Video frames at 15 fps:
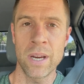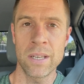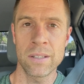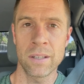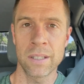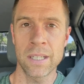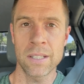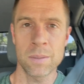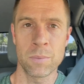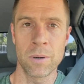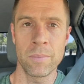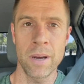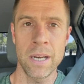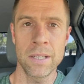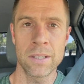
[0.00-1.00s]
until he gets more
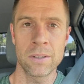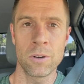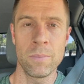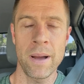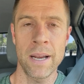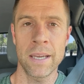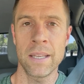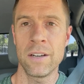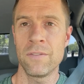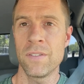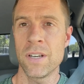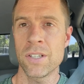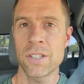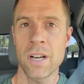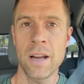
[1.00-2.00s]
money to go back and
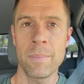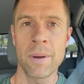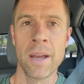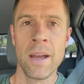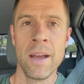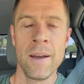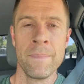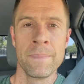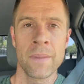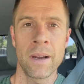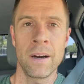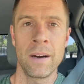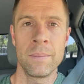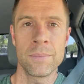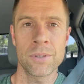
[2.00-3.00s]
finish it up.
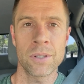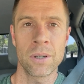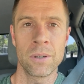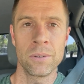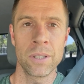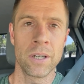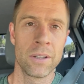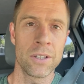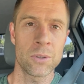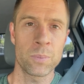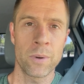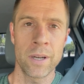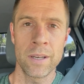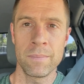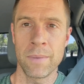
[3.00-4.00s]
So you know, this
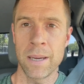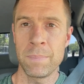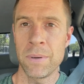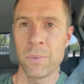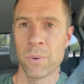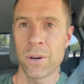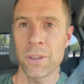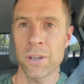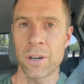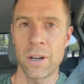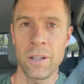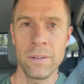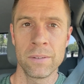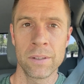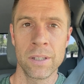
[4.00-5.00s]
one might be worth a
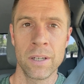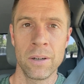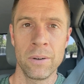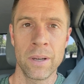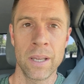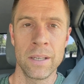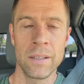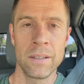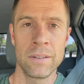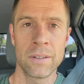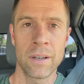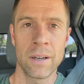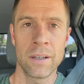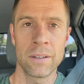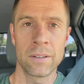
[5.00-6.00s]
call, you know, and
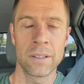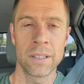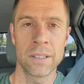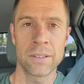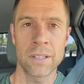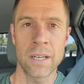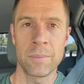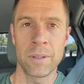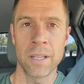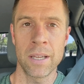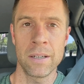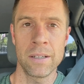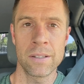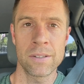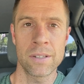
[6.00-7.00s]
or at least send them a
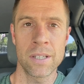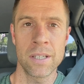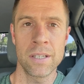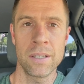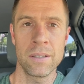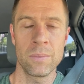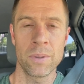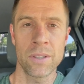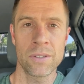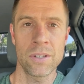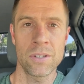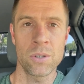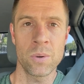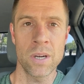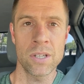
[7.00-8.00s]
letter and see what the
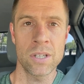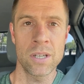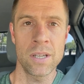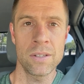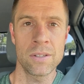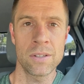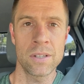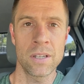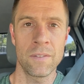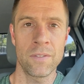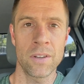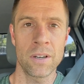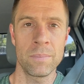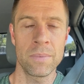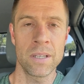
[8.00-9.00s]
situation is and see if
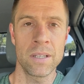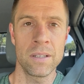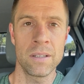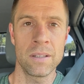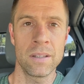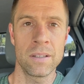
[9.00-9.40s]
they'd be